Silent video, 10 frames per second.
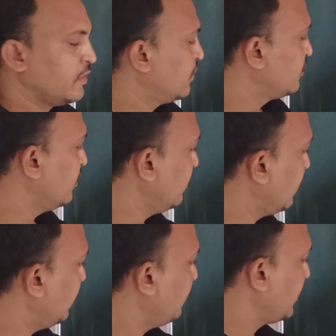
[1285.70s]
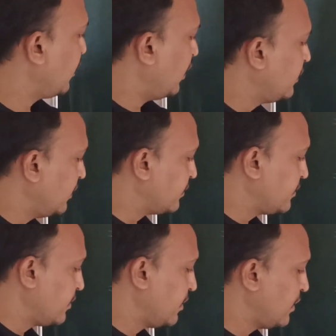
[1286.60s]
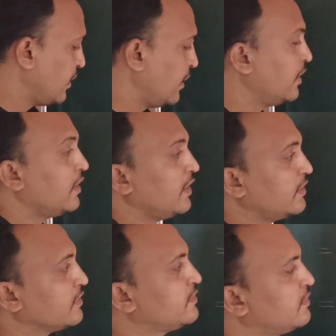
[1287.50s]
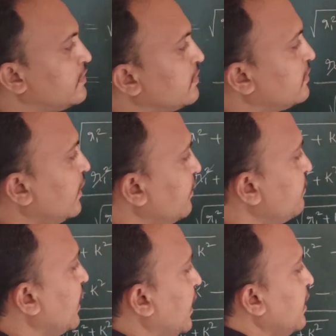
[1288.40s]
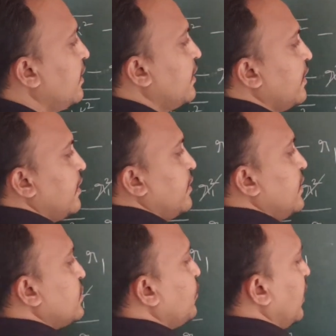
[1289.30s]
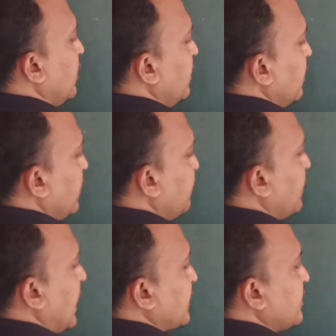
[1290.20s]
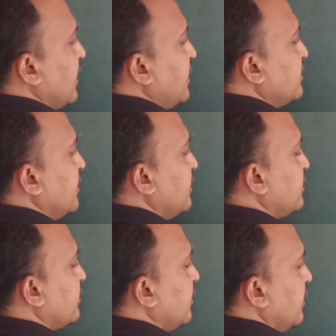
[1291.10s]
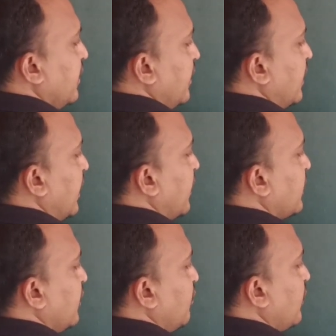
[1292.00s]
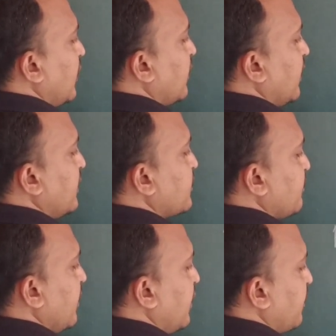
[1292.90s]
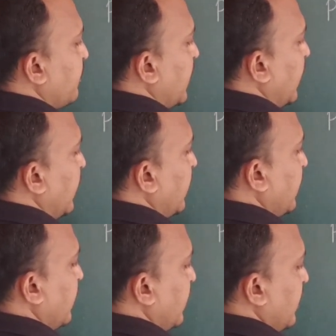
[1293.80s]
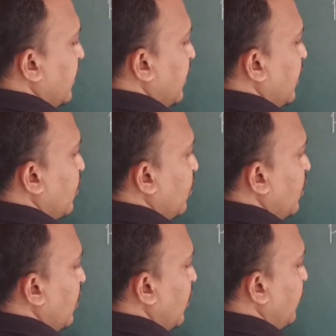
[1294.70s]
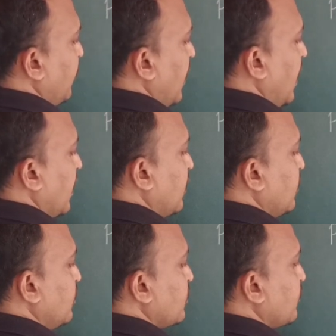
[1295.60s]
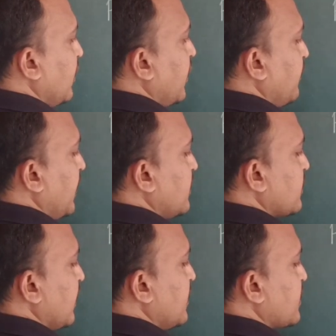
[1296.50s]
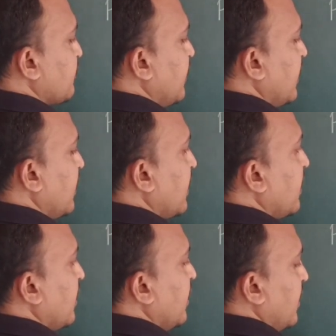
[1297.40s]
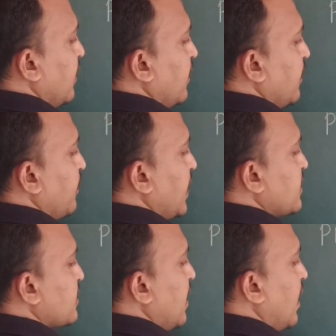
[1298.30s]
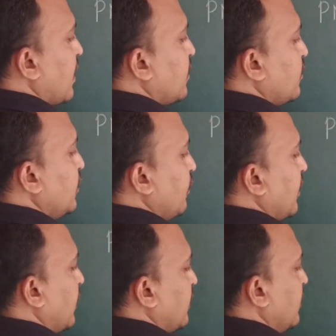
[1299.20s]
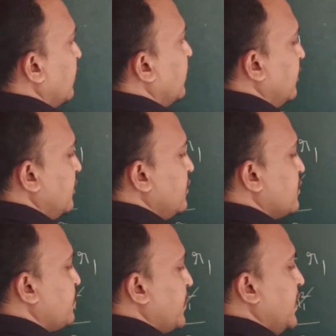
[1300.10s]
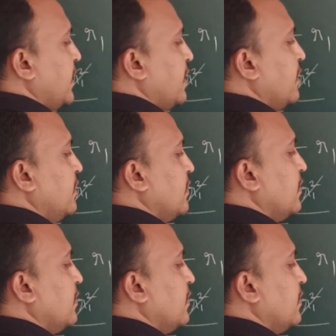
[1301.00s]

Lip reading: So now we got this. In the same way, this one, if you rationalize this, directly you will get k square by root of r2 square plus k square plus r2 you will get. This is Pn,